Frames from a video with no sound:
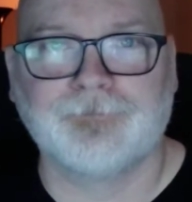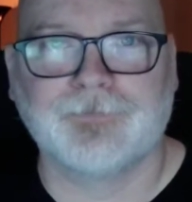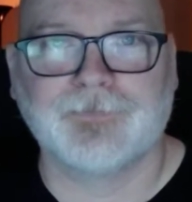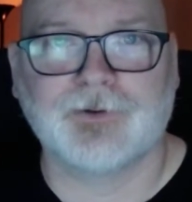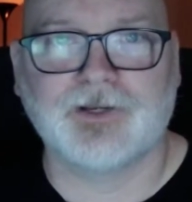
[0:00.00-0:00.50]

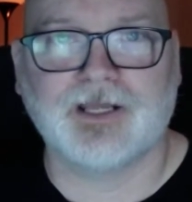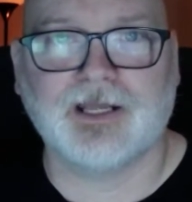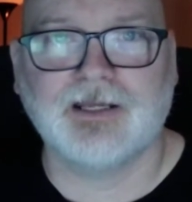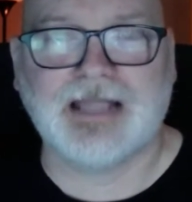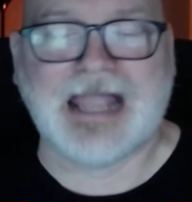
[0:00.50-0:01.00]

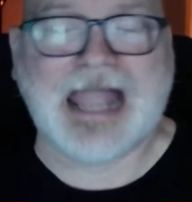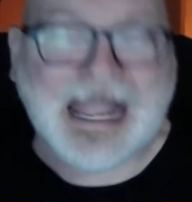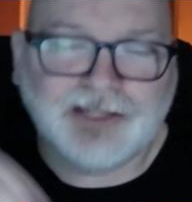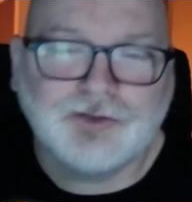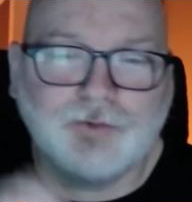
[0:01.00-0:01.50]
Okay?
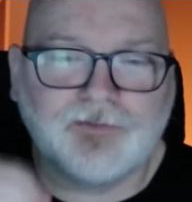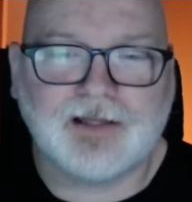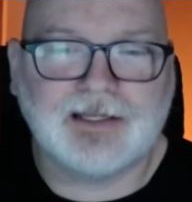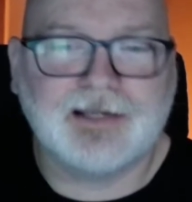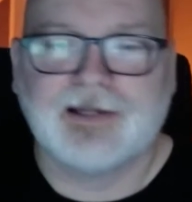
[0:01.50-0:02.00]

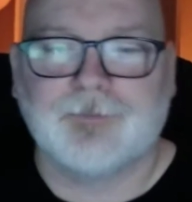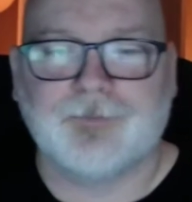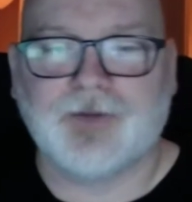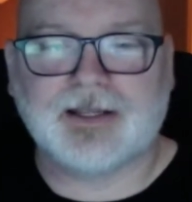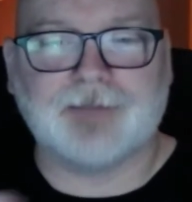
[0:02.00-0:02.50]

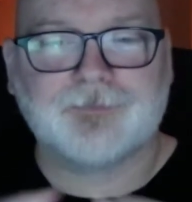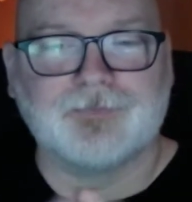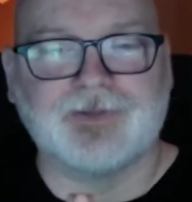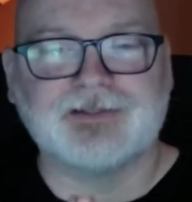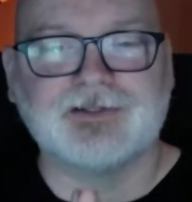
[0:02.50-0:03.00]
Okay,
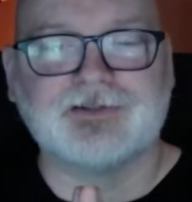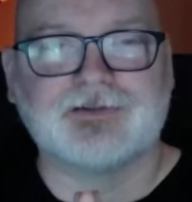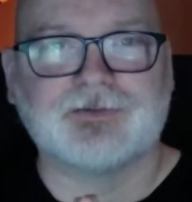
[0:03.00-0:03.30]
this